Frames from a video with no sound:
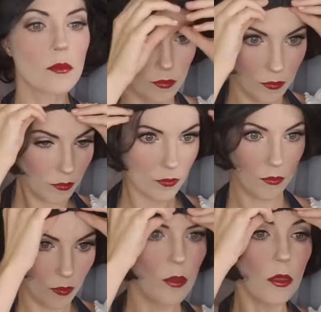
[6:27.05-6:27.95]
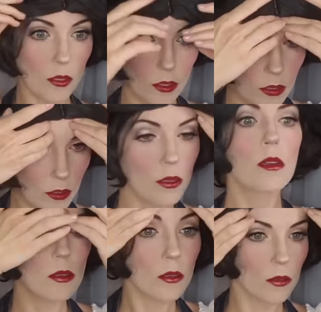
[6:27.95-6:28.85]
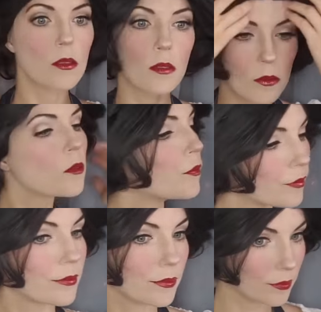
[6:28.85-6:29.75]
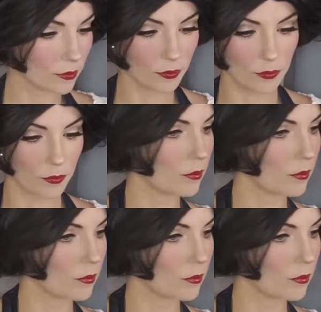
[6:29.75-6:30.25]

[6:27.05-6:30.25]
Now go through and you're going to focus on making your face more